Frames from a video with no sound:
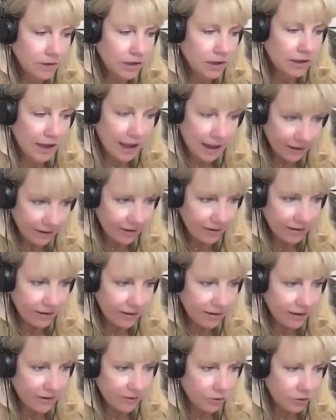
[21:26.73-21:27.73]

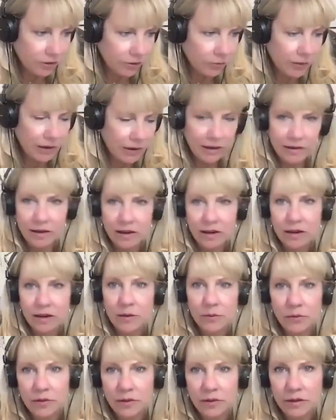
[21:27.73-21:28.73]
classes. And of course, Peloton
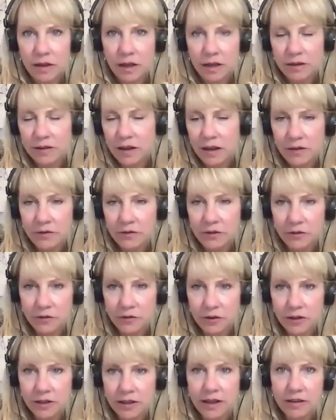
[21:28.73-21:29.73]
comes with a, a ton of
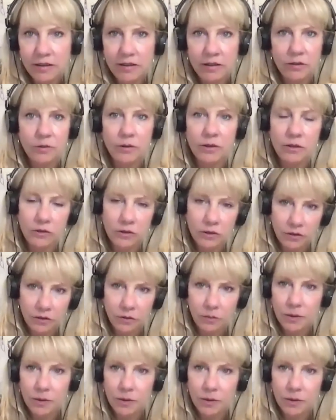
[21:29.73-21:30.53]
different classes, whether they're yeah.